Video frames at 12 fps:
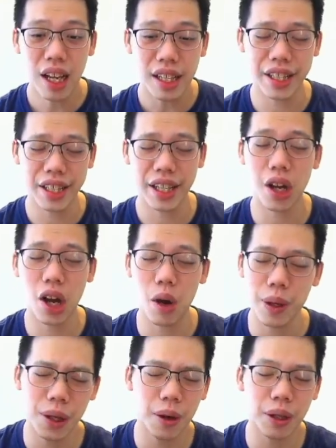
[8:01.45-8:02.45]
Dear God,
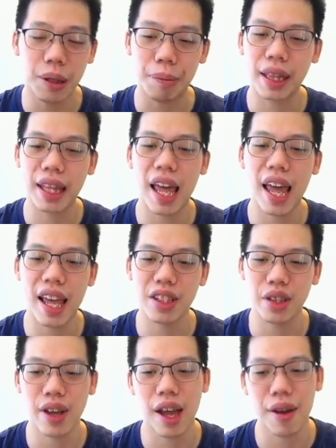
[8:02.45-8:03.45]
we know the
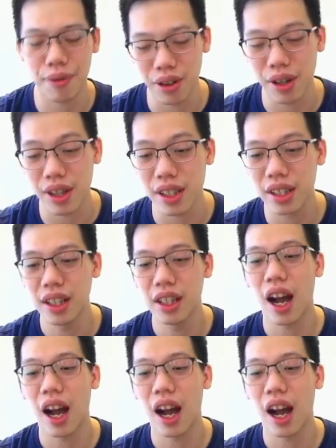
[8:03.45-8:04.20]
plans you have for us